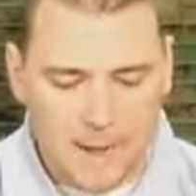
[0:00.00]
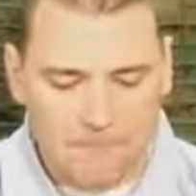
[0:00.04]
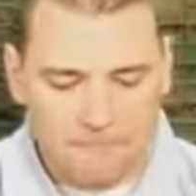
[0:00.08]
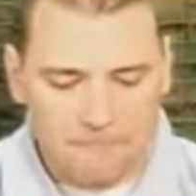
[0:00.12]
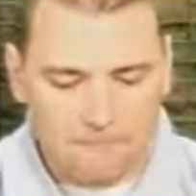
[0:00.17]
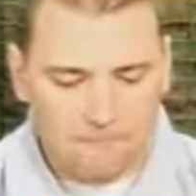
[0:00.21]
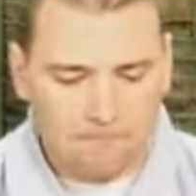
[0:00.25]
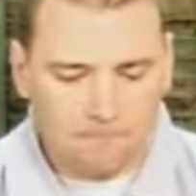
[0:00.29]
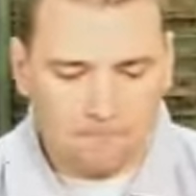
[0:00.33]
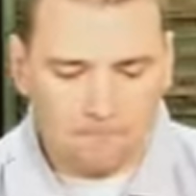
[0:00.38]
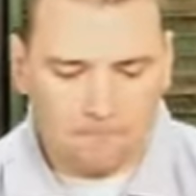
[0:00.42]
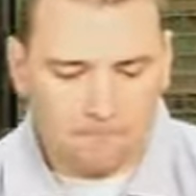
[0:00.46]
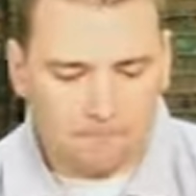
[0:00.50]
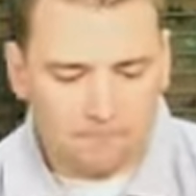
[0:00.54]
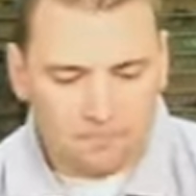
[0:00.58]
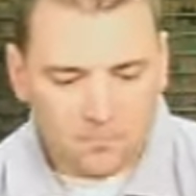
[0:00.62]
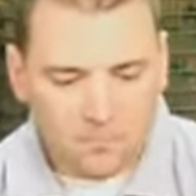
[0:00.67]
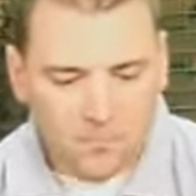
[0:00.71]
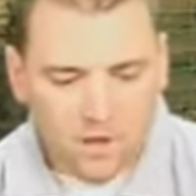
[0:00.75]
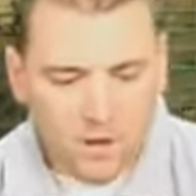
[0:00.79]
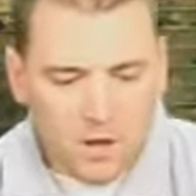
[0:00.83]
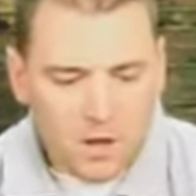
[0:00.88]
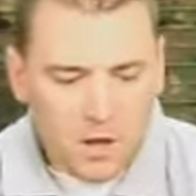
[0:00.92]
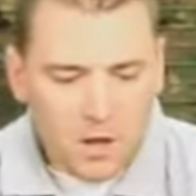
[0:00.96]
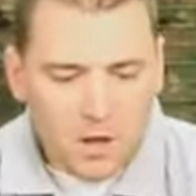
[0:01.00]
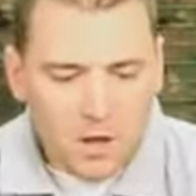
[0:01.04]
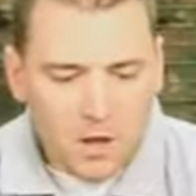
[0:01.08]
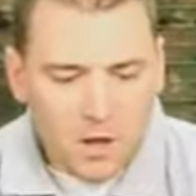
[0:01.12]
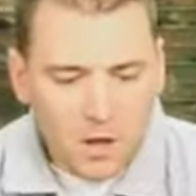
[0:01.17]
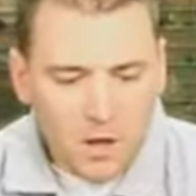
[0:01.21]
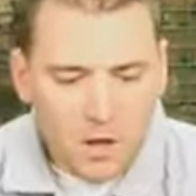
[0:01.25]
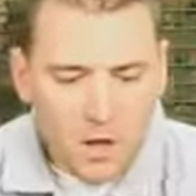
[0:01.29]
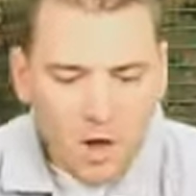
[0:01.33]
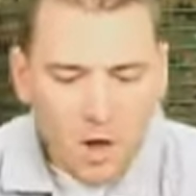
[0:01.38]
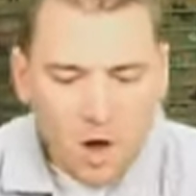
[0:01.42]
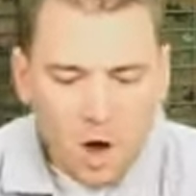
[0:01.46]
at.
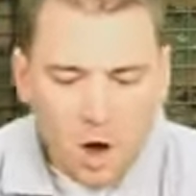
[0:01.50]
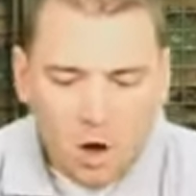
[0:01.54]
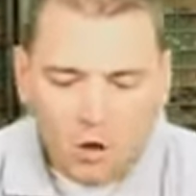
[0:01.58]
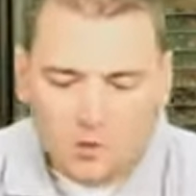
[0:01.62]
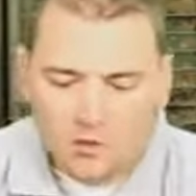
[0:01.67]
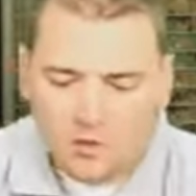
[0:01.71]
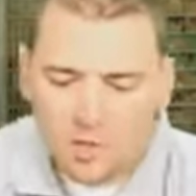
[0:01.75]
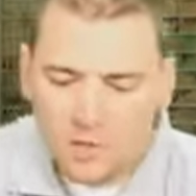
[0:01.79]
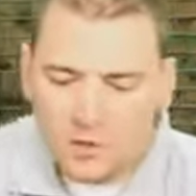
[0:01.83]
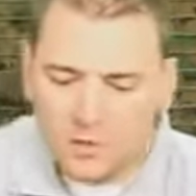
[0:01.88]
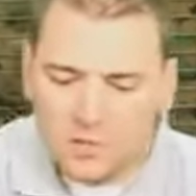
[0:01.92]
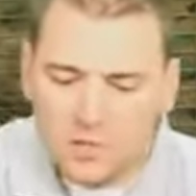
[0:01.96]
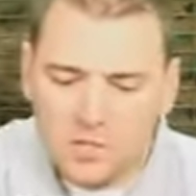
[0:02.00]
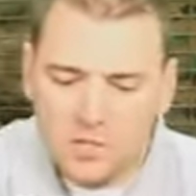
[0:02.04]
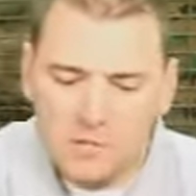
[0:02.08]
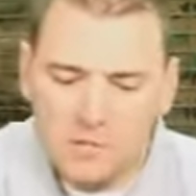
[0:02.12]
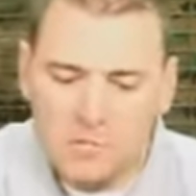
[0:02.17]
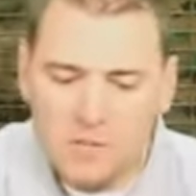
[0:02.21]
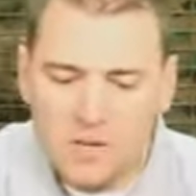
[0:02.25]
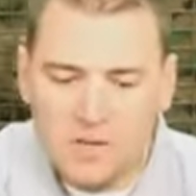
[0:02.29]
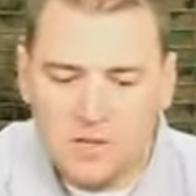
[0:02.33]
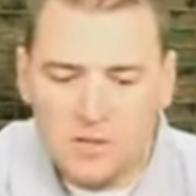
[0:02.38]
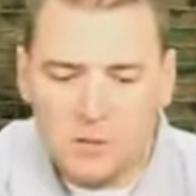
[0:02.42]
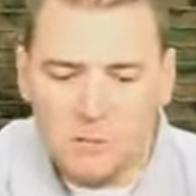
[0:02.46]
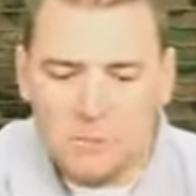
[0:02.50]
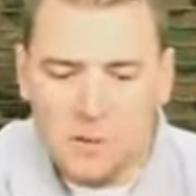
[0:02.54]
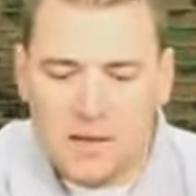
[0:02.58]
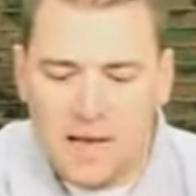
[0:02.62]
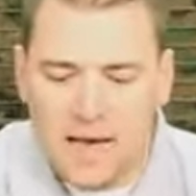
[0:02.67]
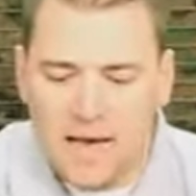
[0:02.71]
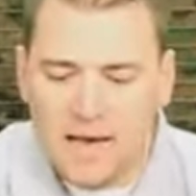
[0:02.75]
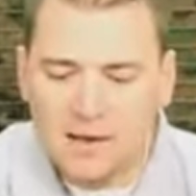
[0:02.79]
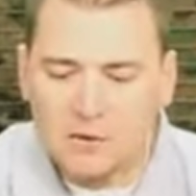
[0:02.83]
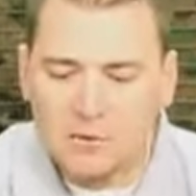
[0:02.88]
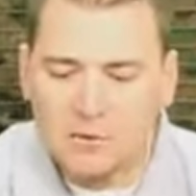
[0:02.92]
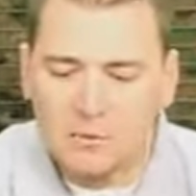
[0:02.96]
Also is going to be the
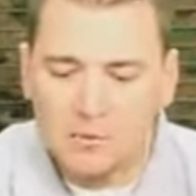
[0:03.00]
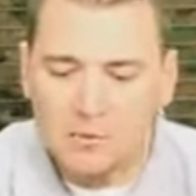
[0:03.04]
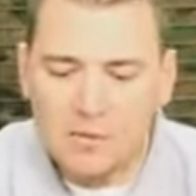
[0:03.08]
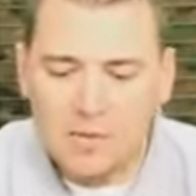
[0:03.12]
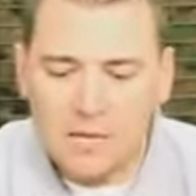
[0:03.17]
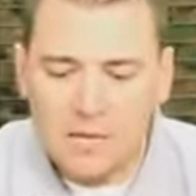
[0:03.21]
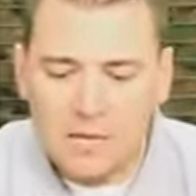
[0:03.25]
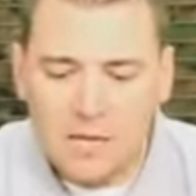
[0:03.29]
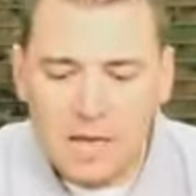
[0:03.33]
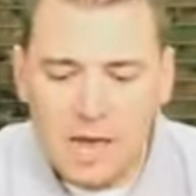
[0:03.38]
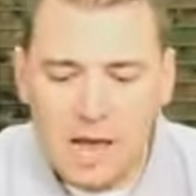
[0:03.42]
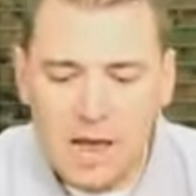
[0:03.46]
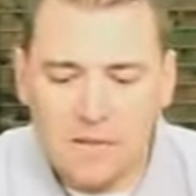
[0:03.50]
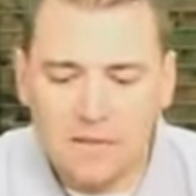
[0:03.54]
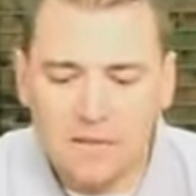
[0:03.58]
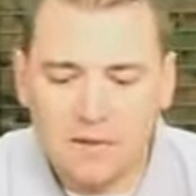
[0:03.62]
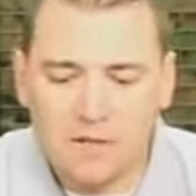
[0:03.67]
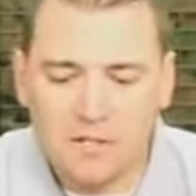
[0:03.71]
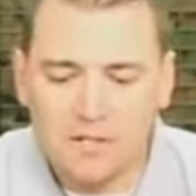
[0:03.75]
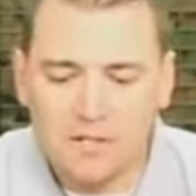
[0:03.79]
paddle and the